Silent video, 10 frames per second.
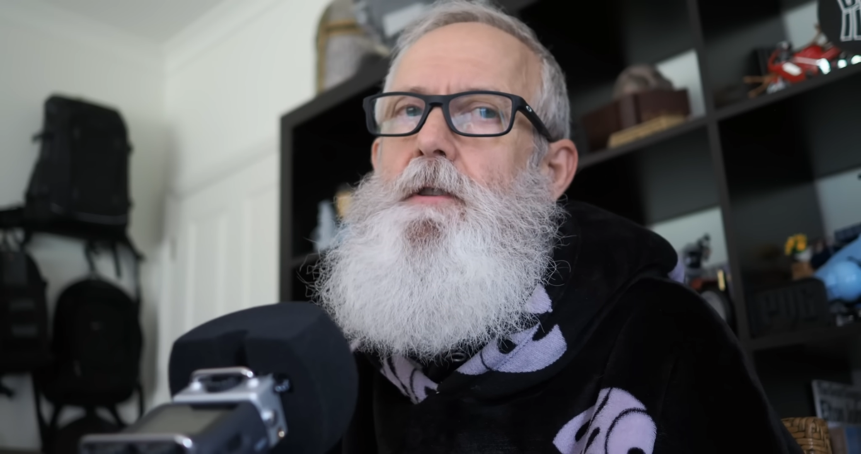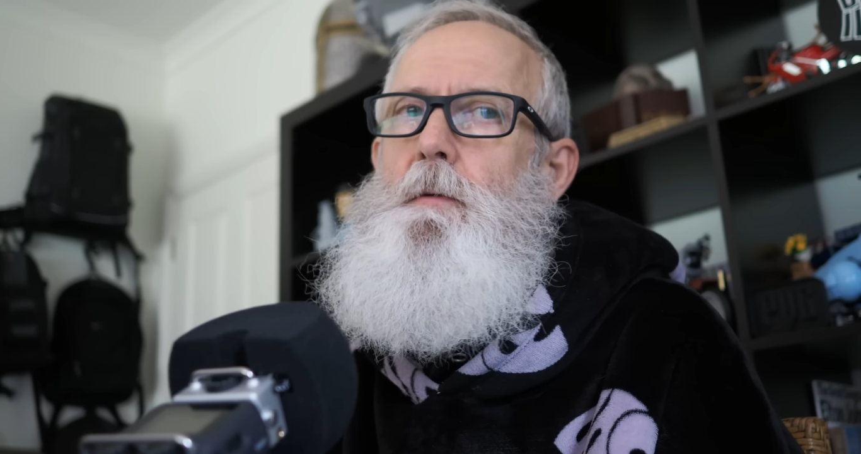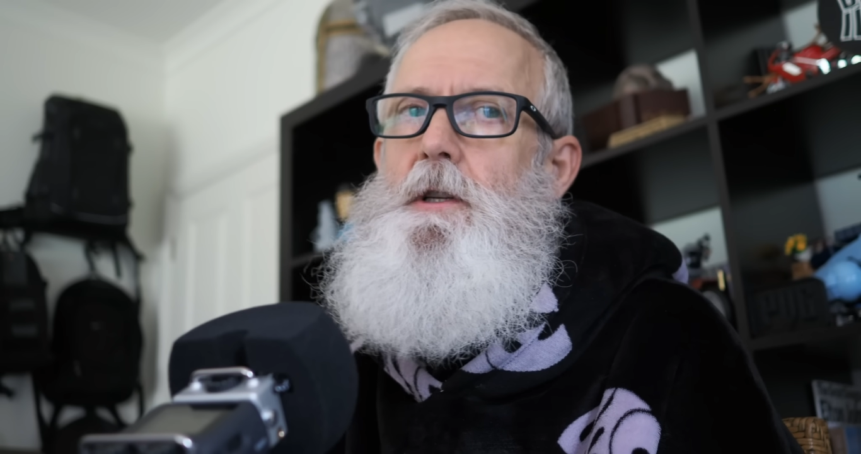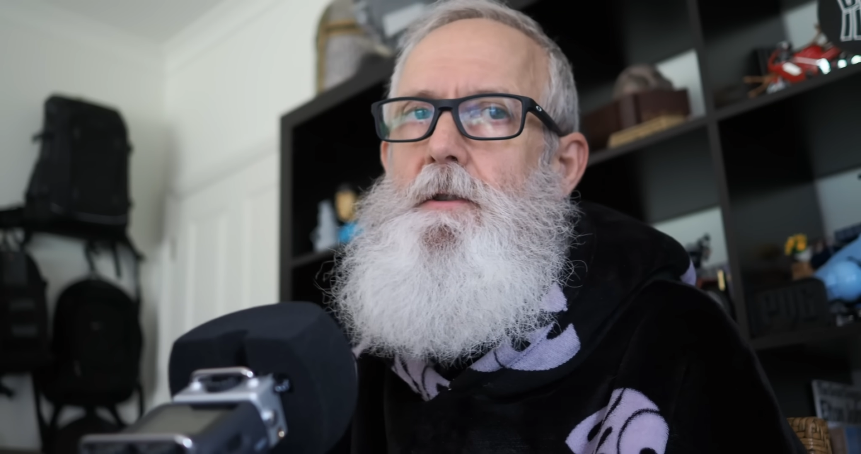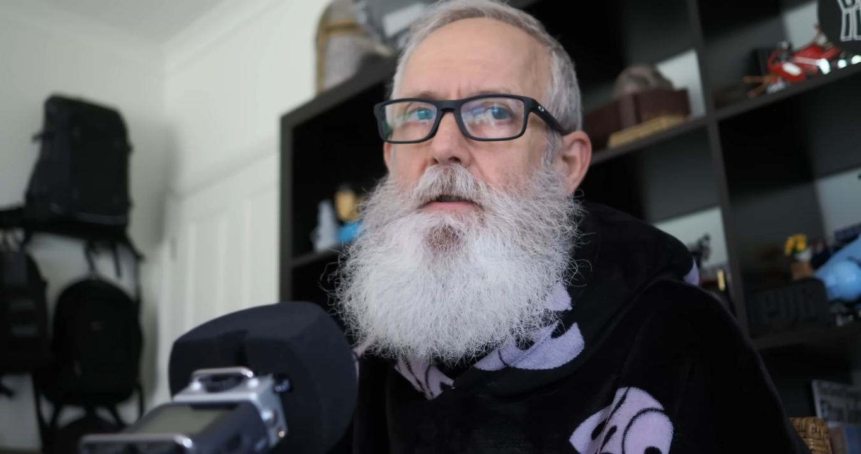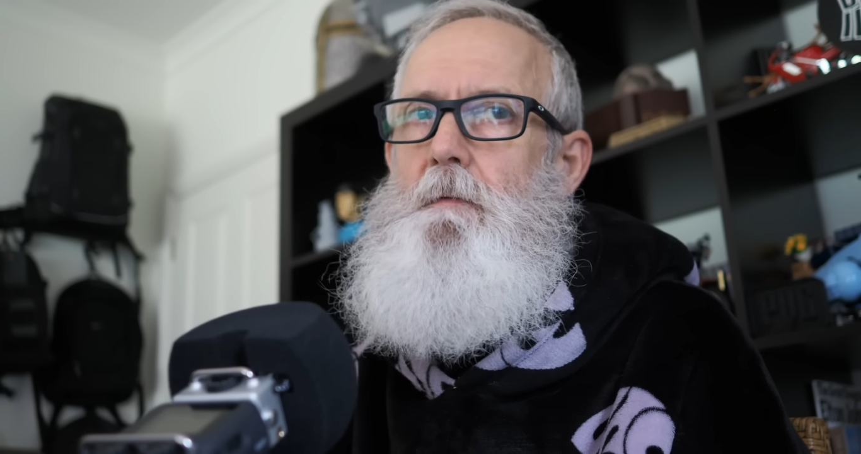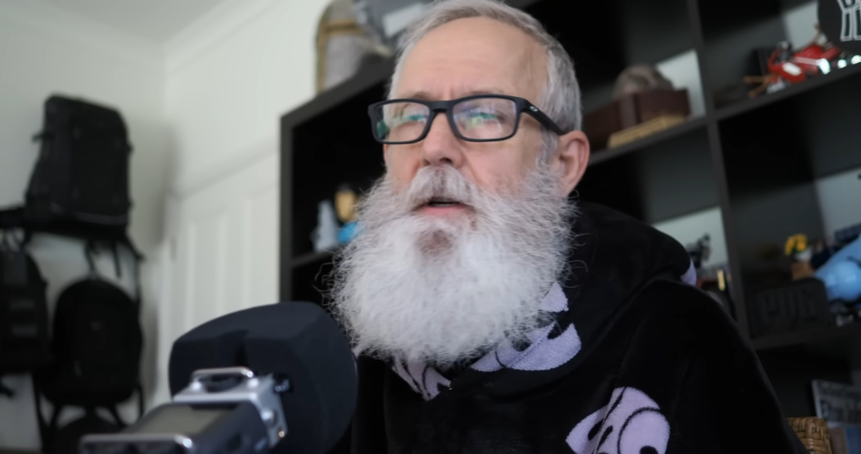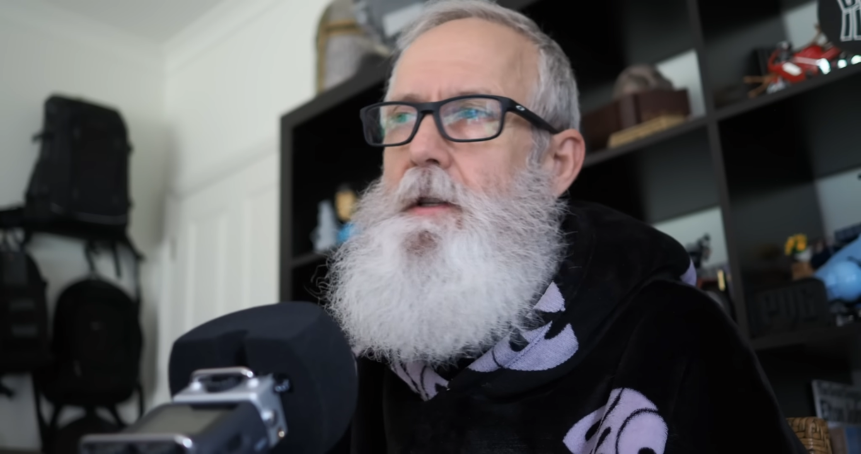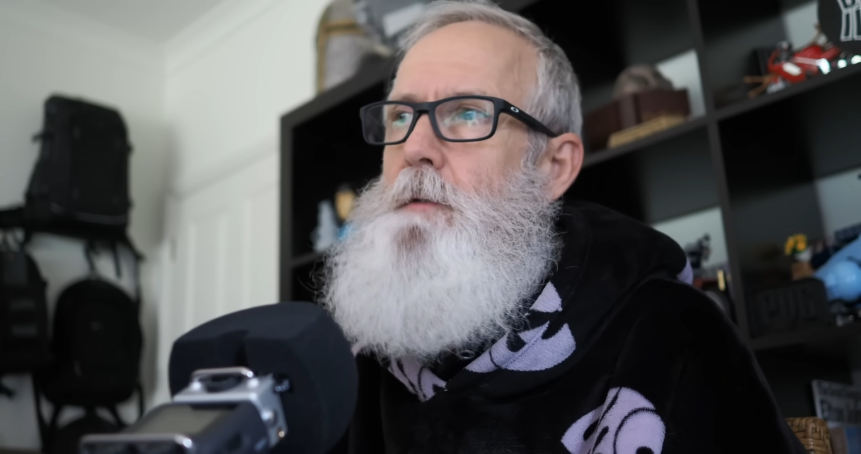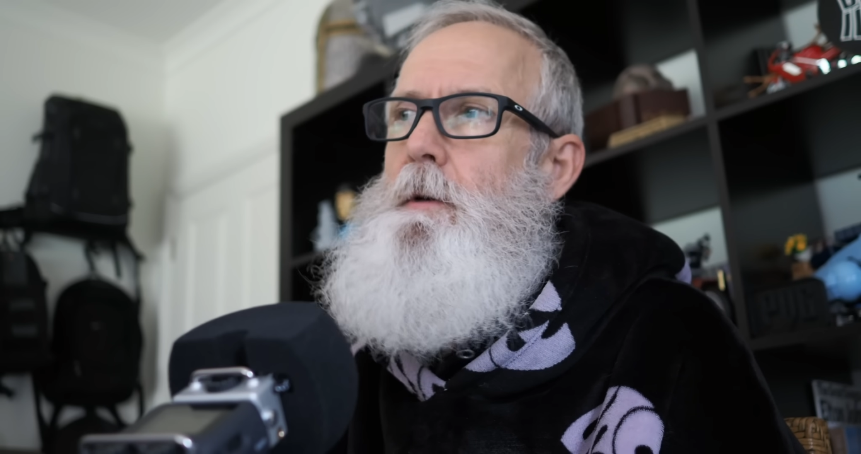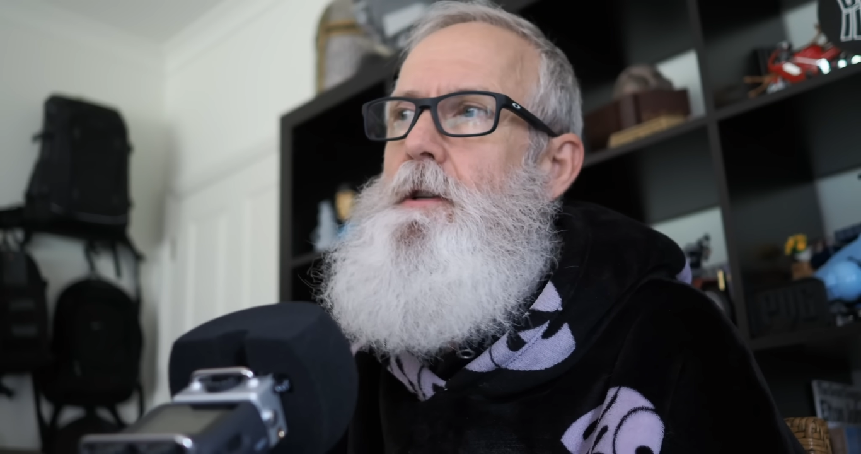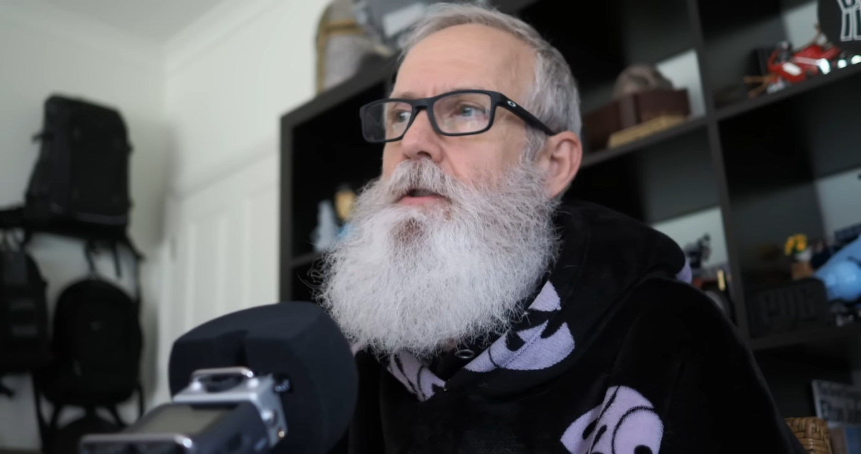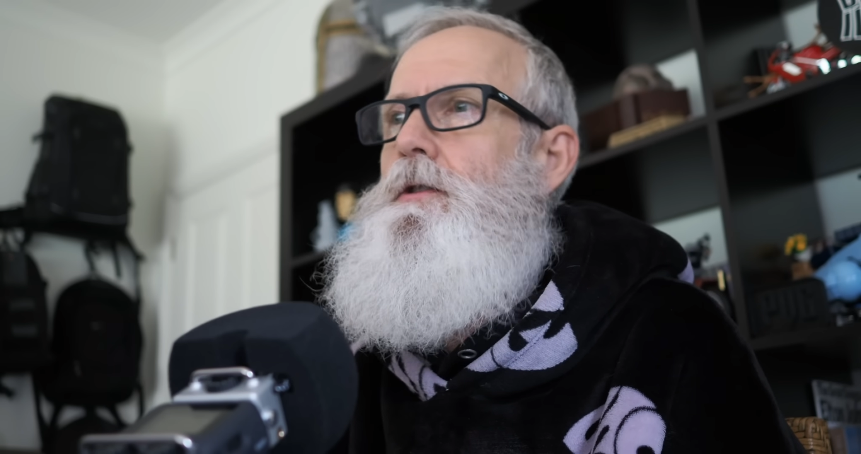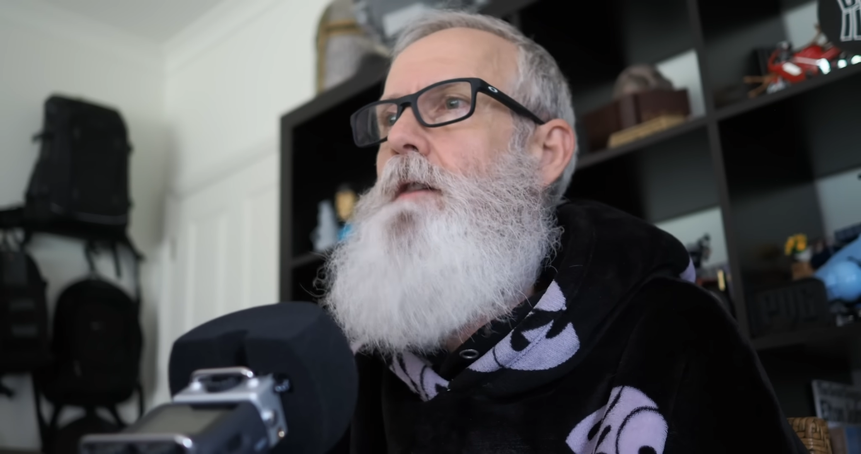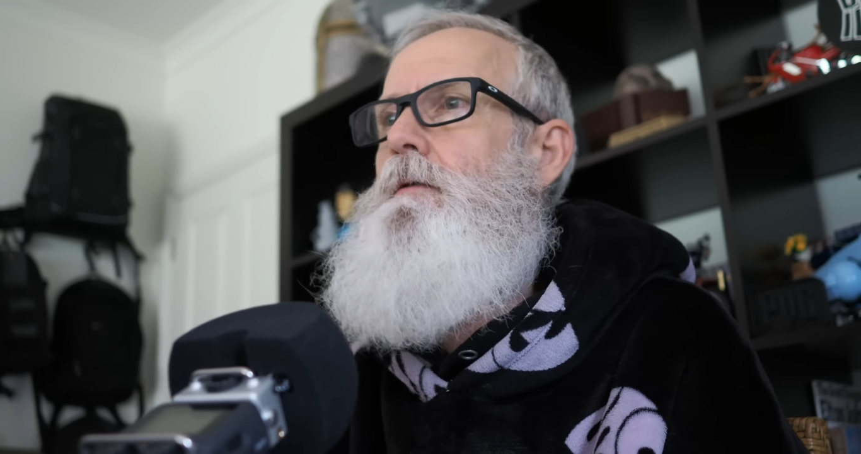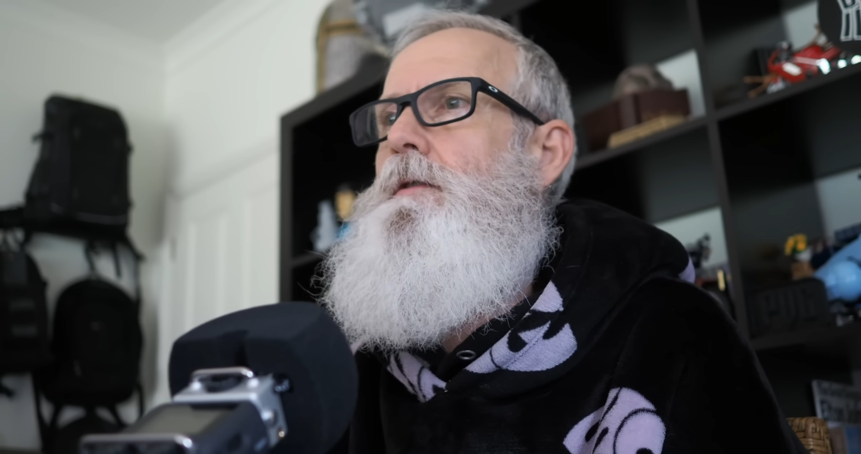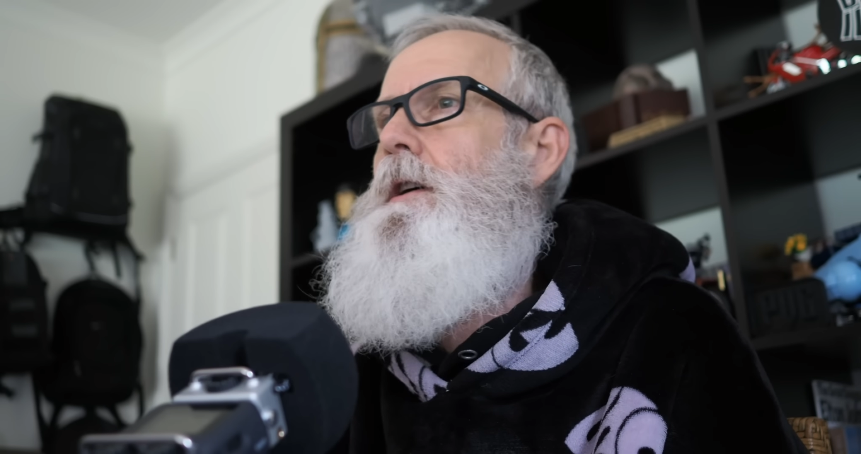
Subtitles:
2 inches of rear suspension travel.